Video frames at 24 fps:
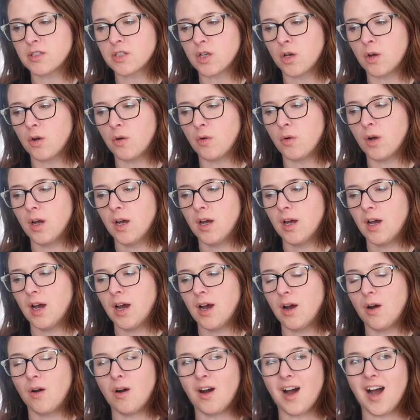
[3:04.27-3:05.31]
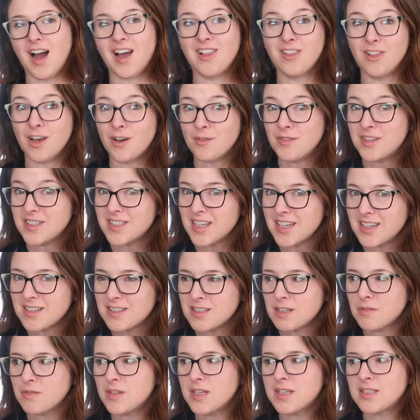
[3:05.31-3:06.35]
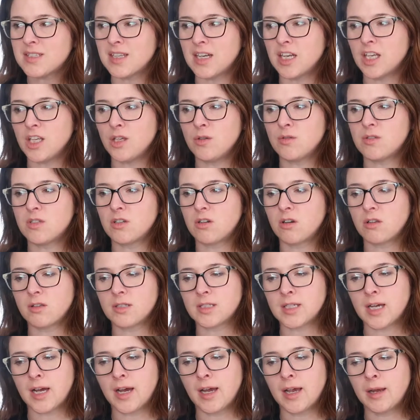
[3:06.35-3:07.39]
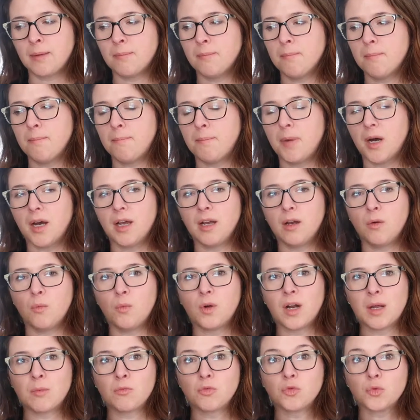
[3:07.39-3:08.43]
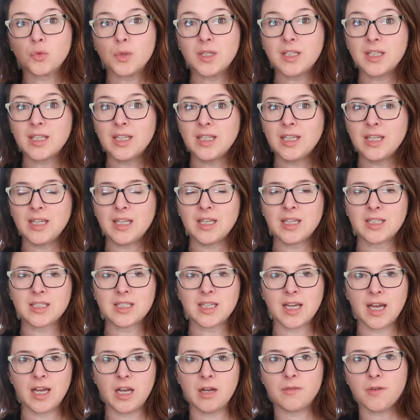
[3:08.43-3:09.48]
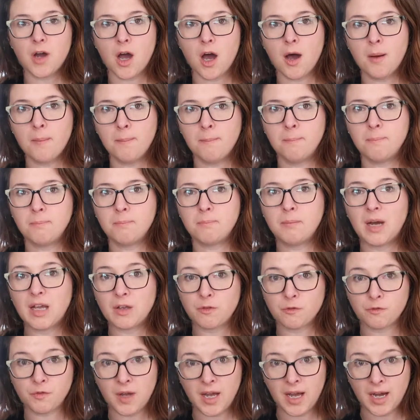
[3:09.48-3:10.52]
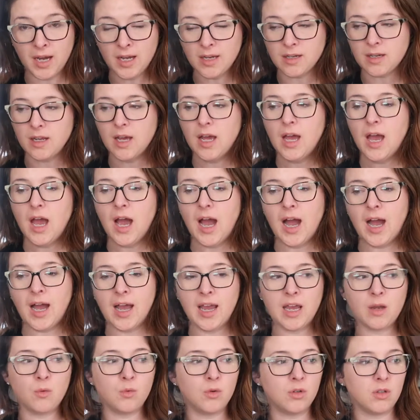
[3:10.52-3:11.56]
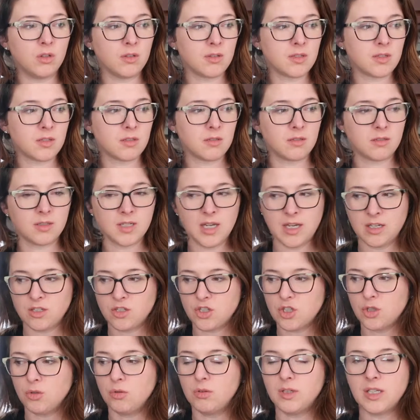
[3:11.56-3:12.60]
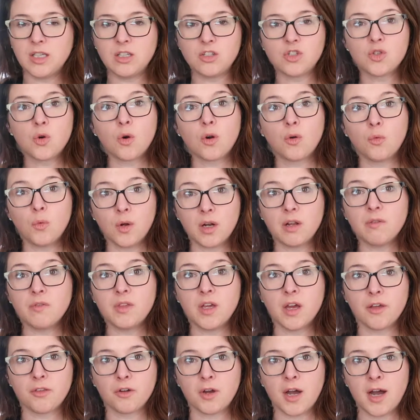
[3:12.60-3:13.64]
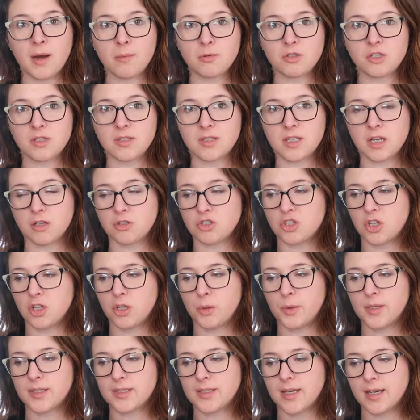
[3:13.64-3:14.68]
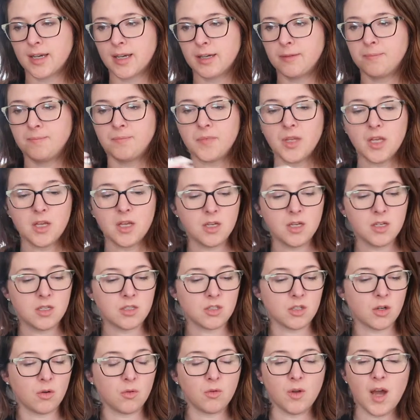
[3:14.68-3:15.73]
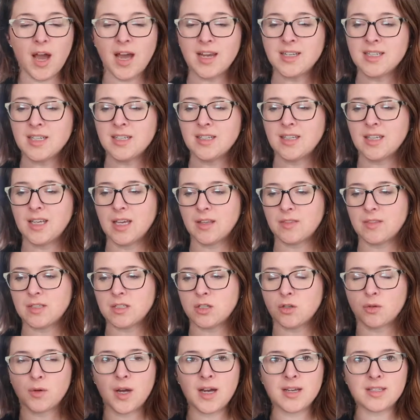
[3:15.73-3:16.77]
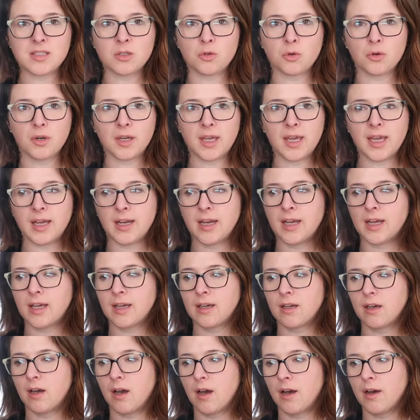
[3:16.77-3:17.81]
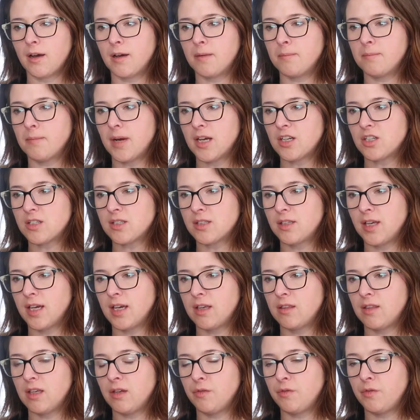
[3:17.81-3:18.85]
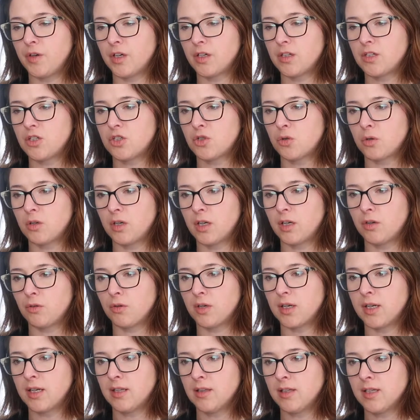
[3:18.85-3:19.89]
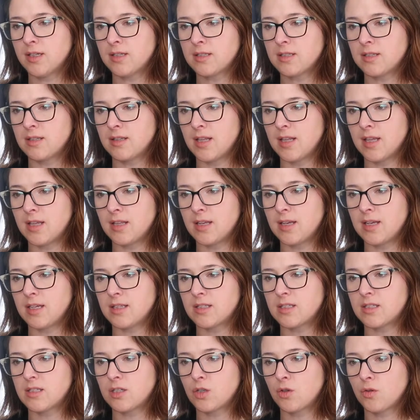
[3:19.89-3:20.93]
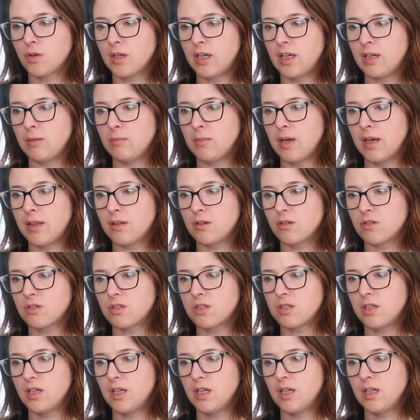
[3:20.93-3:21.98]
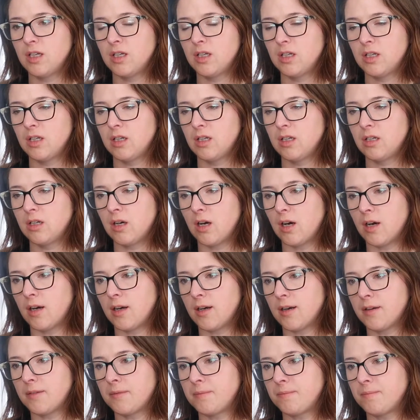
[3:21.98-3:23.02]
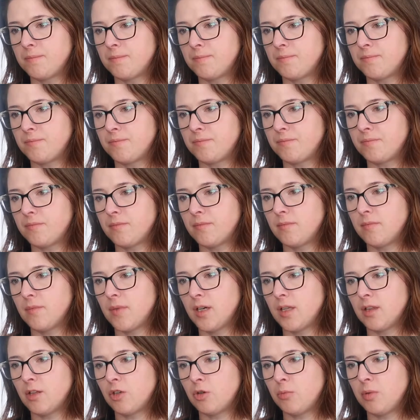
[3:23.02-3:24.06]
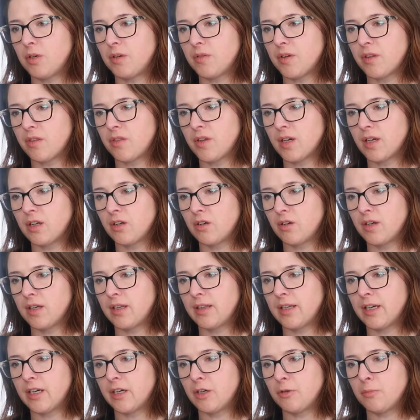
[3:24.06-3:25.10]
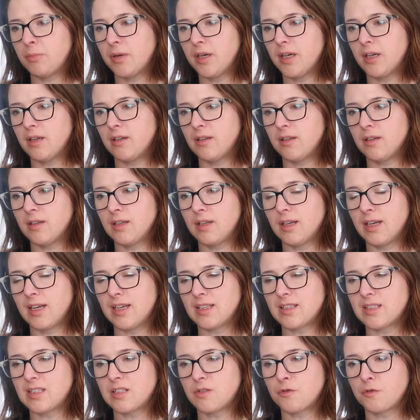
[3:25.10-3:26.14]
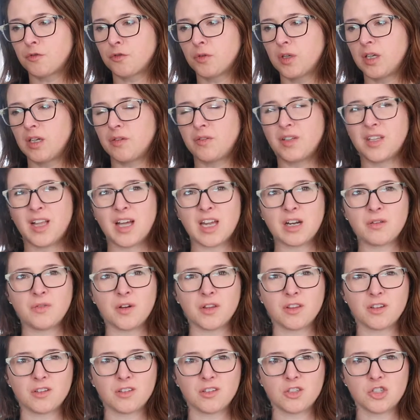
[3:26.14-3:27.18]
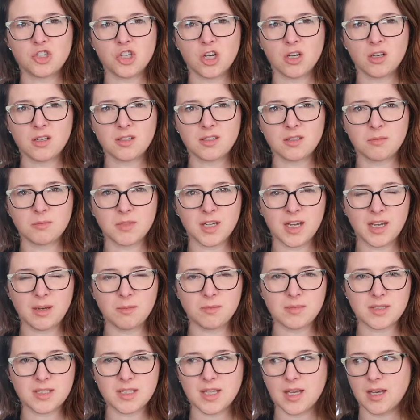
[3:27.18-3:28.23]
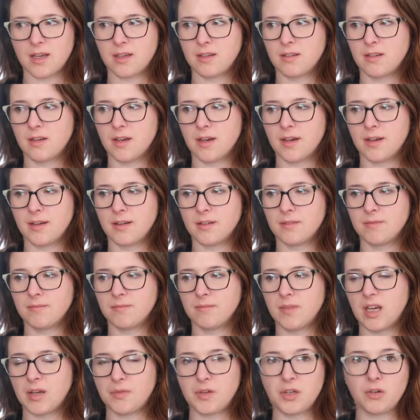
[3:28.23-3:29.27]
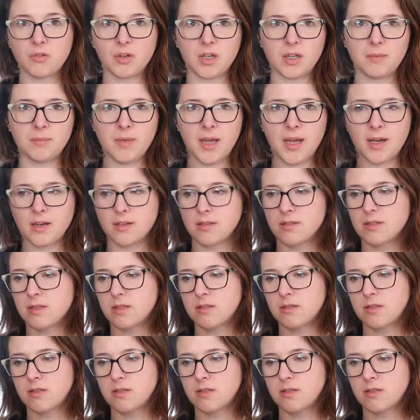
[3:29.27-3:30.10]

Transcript: So I love the taste of this and I use it all the time, but when I'm really needing to kind of up my fat, I will tend to lean toward one of the other options that I'll show you in a second. So I tend to get this Horizon Organic. I just like the very short ingredient list and that it's cream and there's a little bit of a thickener in there, but it's free of a lot of other junk sometimes that heavy cream has.